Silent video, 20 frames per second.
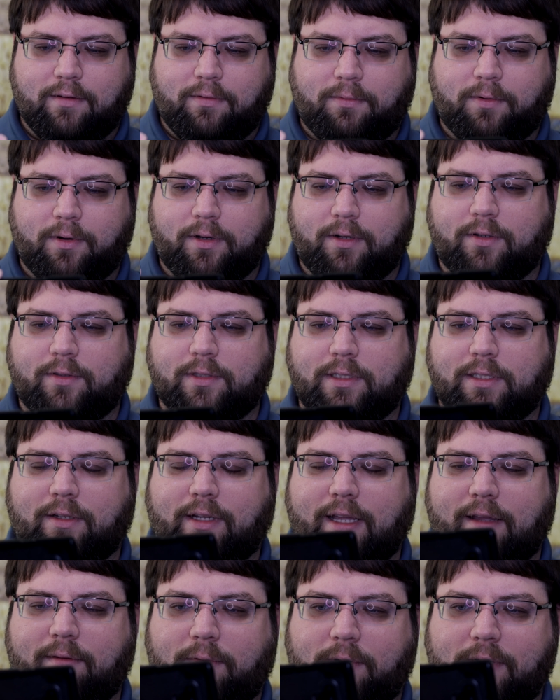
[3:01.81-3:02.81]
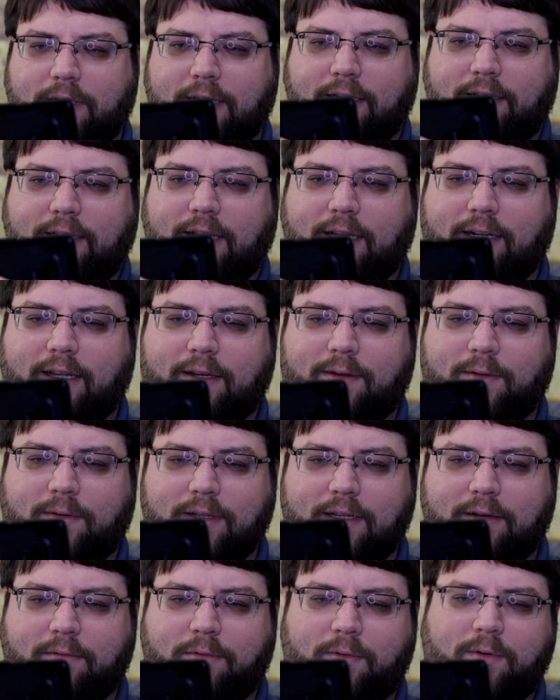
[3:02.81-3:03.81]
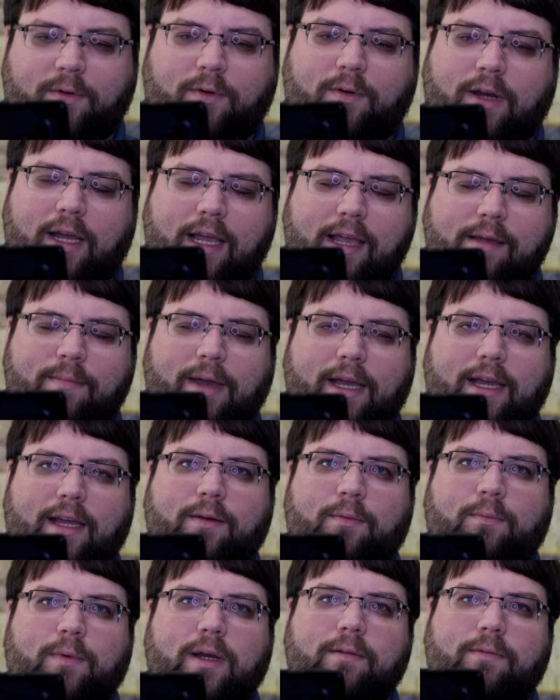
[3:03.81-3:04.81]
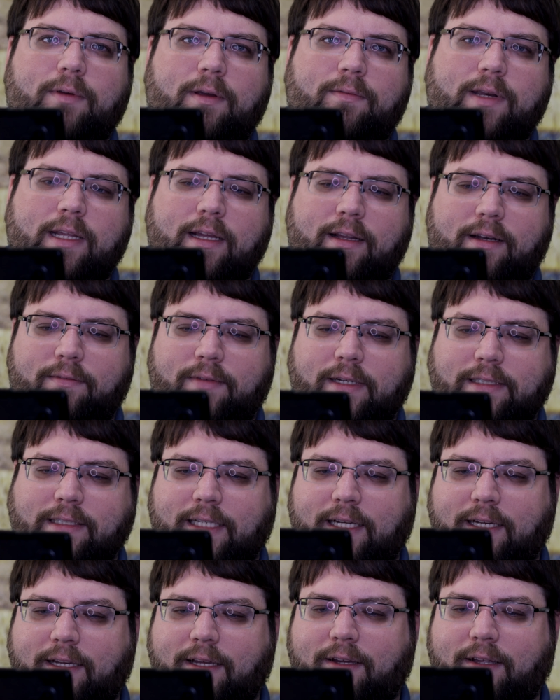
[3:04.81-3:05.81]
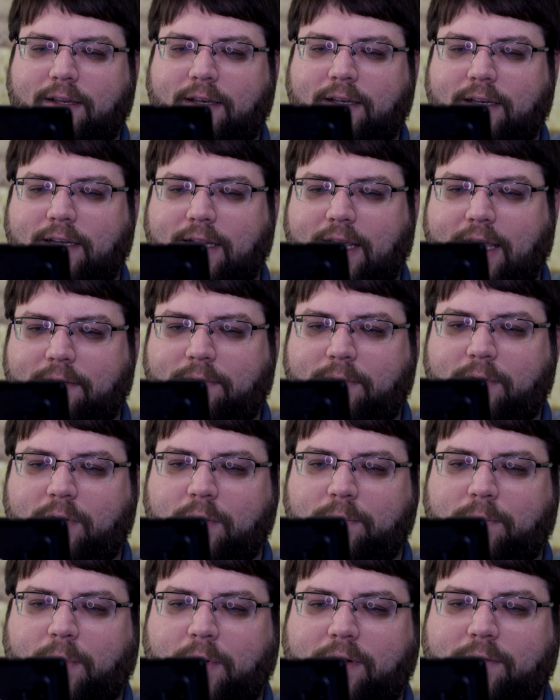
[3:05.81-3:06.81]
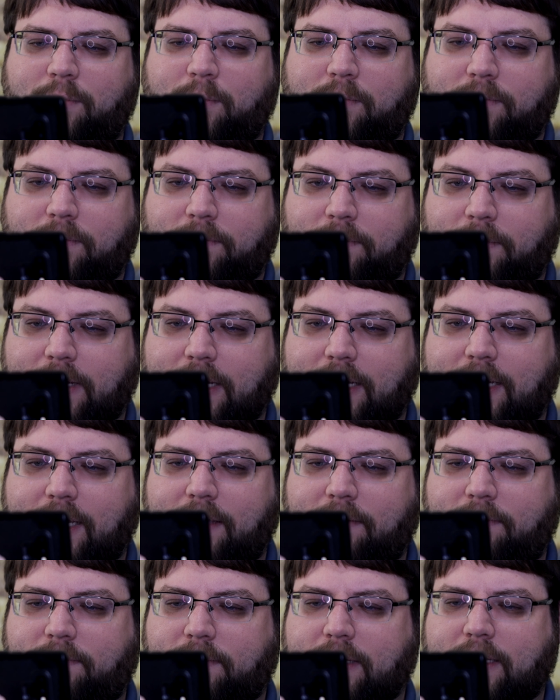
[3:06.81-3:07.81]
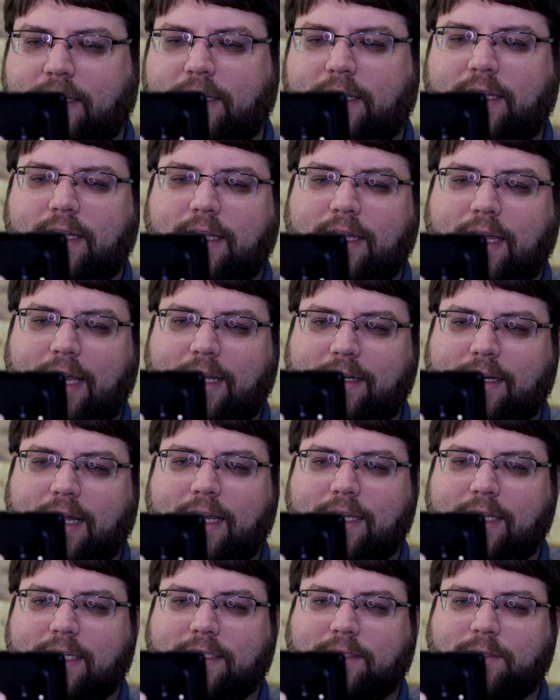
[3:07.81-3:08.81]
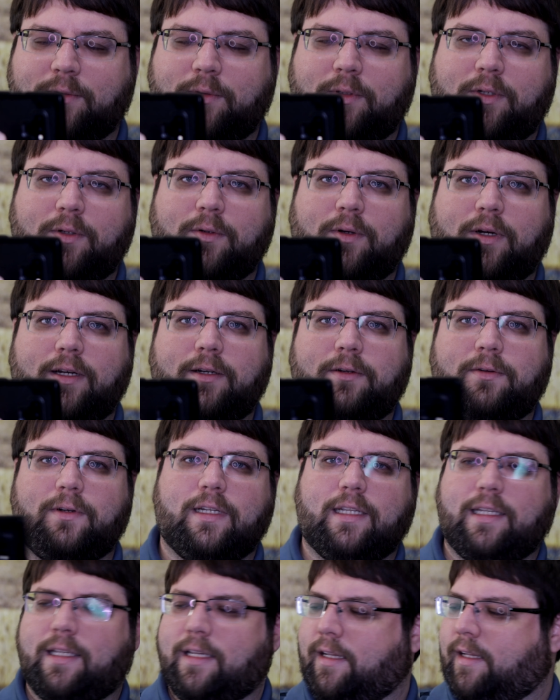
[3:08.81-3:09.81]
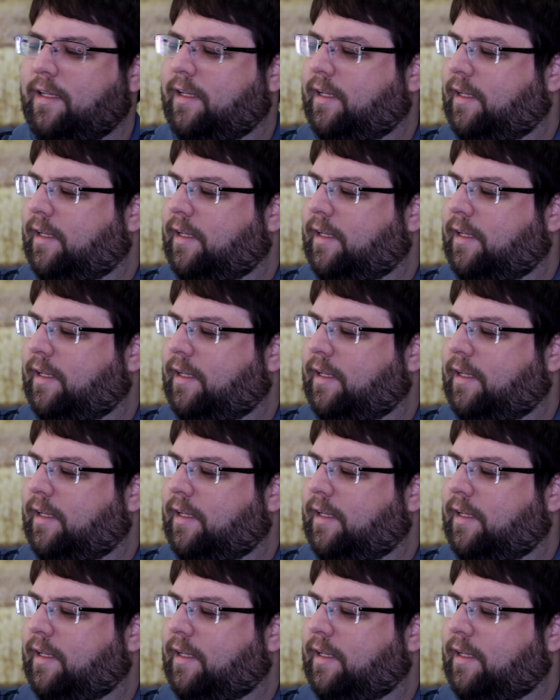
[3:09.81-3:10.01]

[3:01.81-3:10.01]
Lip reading: for those looking for the technical info, I'm at 150th of a second, f2.5 at ISO 200.